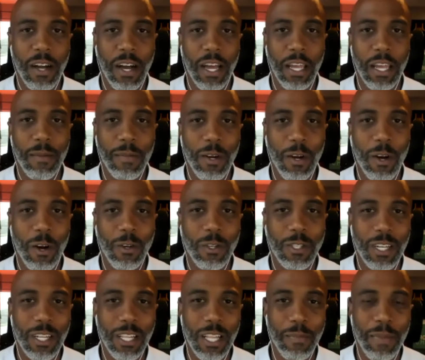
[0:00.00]
I am your host,
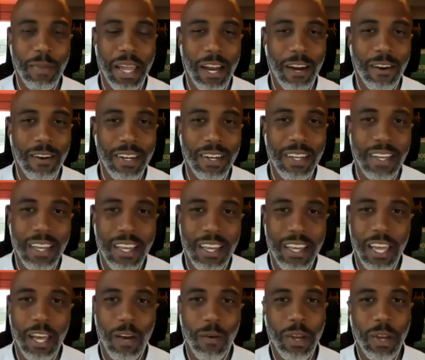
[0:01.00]
Clem Herod,
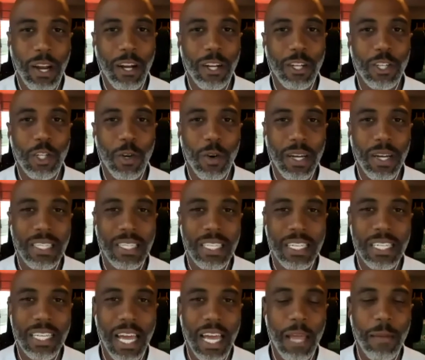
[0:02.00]
and we are joined
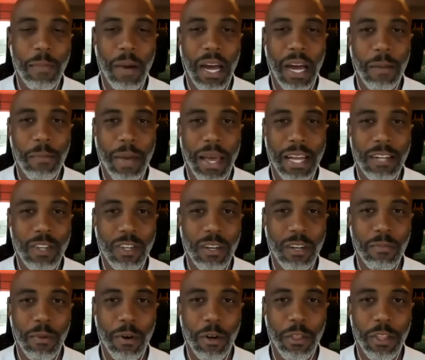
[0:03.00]
today by Patrick
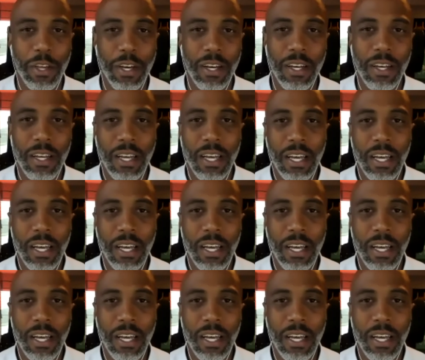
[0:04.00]
Murtha,